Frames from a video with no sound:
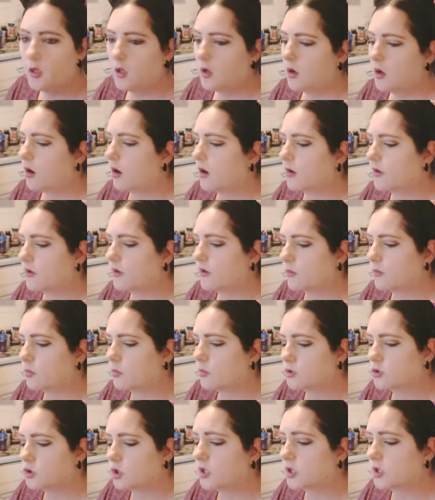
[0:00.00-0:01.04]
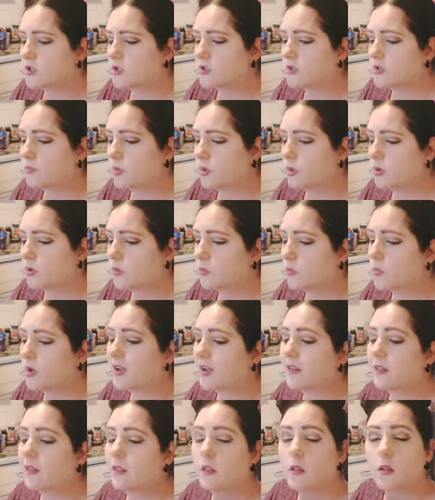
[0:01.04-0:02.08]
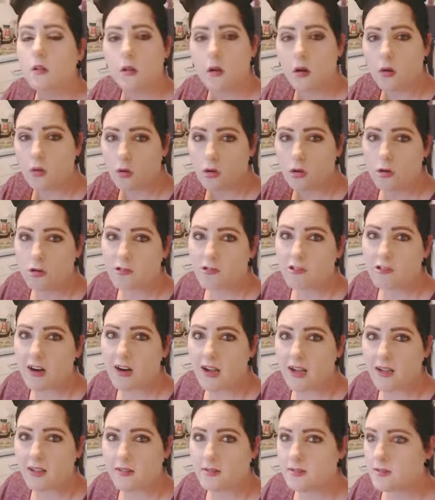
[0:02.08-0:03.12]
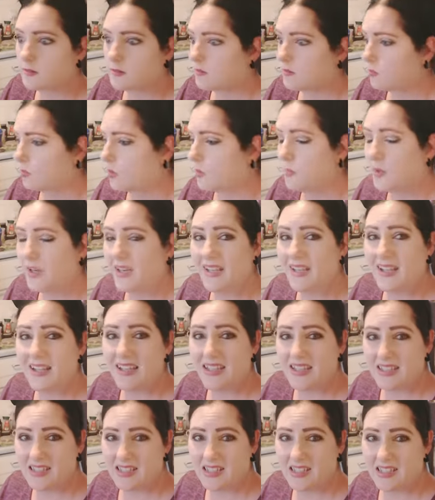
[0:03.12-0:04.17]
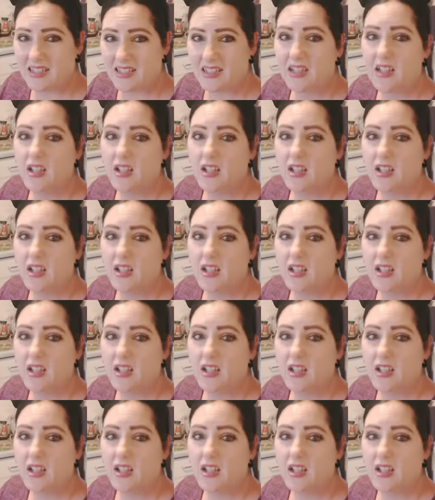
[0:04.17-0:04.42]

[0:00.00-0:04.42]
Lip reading: I knew they were dry to the point where they'd gone cracked, they were bleeding,